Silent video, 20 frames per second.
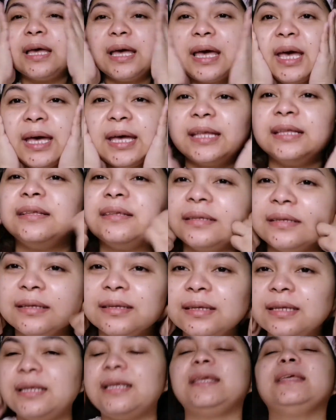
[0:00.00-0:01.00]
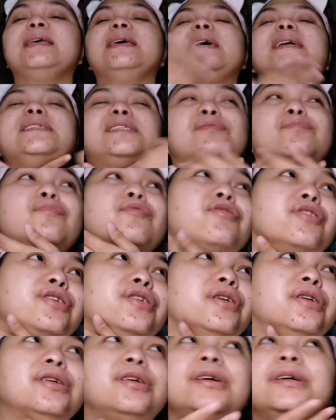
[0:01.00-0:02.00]
and it's
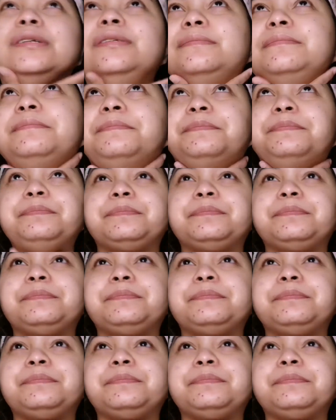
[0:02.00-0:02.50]
more on